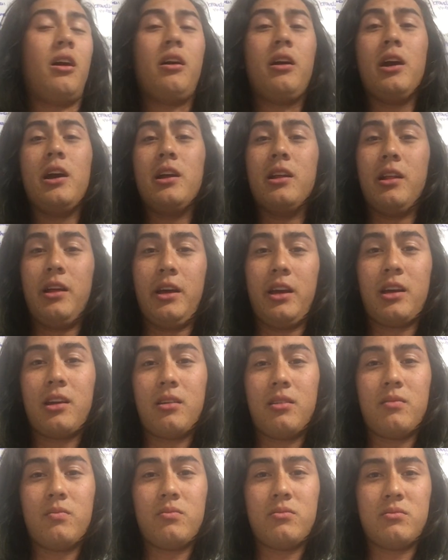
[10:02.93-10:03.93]
all right, like
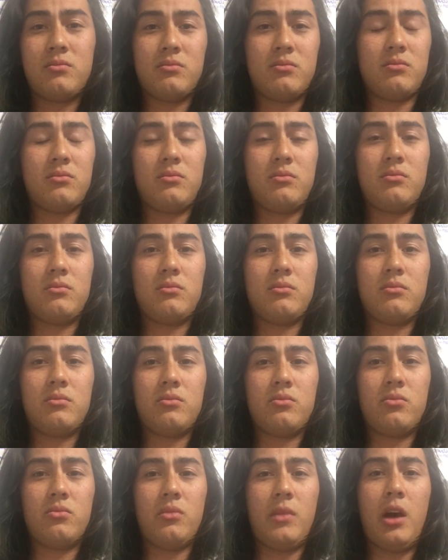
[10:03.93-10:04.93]

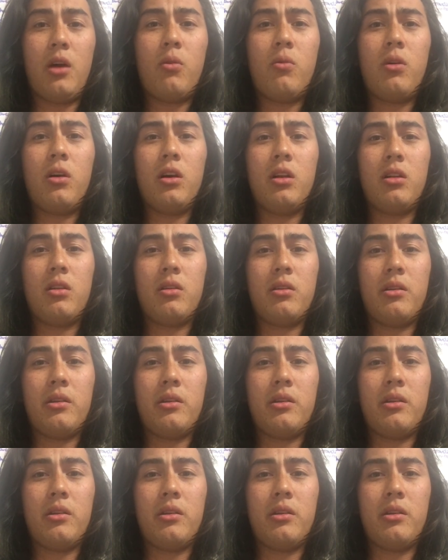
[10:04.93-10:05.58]
now what?